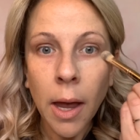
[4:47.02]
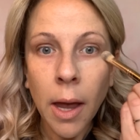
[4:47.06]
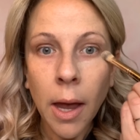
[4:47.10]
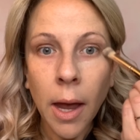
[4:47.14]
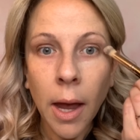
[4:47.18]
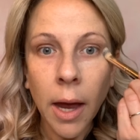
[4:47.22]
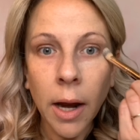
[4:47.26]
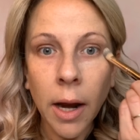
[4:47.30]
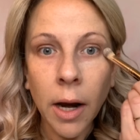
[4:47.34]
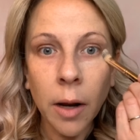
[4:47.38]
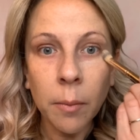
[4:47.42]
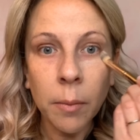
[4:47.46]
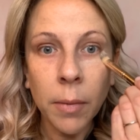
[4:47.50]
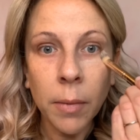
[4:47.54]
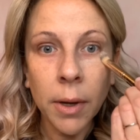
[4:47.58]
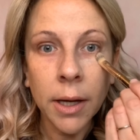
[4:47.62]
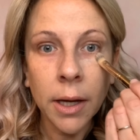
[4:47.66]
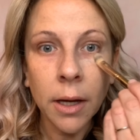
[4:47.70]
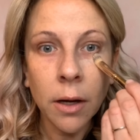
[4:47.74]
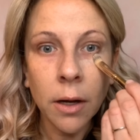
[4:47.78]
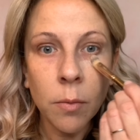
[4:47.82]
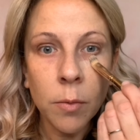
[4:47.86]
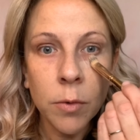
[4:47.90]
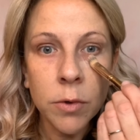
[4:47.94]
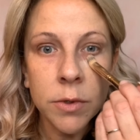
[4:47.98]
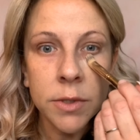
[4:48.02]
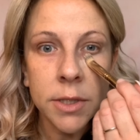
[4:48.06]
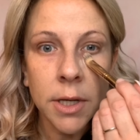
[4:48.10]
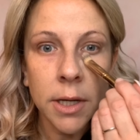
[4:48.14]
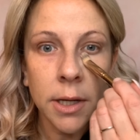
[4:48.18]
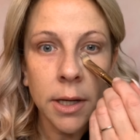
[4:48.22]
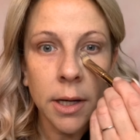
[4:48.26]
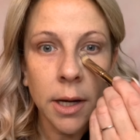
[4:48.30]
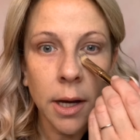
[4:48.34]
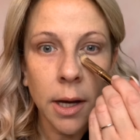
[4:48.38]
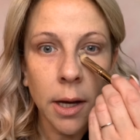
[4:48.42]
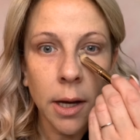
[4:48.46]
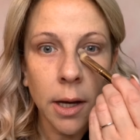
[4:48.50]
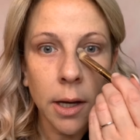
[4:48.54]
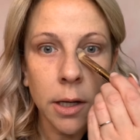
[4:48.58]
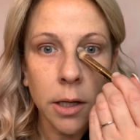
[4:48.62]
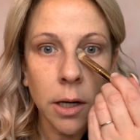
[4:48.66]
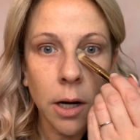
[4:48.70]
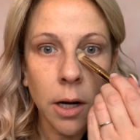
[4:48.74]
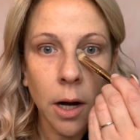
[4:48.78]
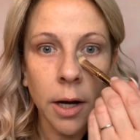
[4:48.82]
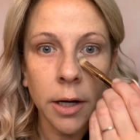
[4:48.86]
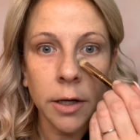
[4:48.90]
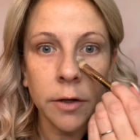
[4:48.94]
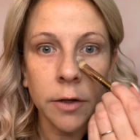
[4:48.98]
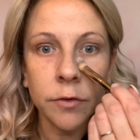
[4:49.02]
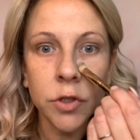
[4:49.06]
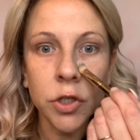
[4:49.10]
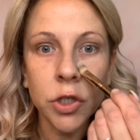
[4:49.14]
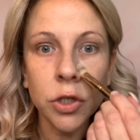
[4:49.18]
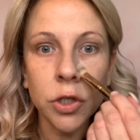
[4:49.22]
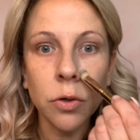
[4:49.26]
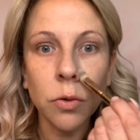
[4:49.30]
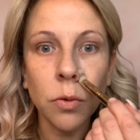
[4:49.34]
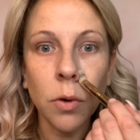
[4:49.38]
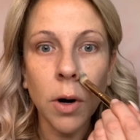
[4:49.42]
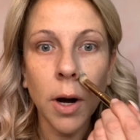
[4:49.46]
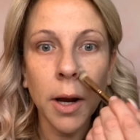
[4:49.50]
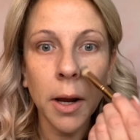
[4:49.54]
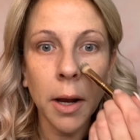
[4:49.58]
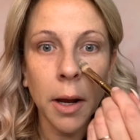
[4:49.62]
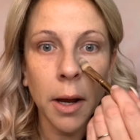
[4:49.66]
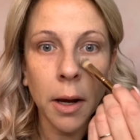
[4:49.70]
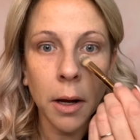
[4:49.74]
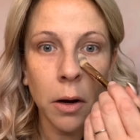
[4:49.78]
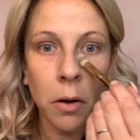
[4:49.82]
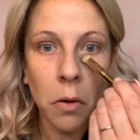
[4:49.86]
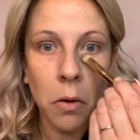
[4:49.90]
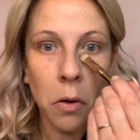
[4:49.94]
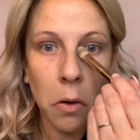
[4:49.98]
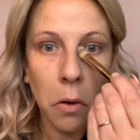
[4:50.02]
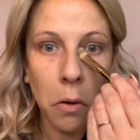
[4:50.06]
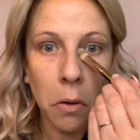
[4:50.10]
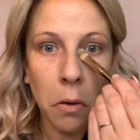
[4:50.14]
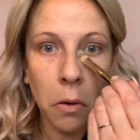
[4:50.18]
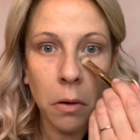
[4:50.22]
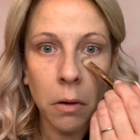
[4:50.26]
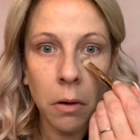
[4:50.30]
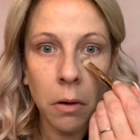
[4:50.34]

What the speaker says: And I'm making almost like a kind of triangle.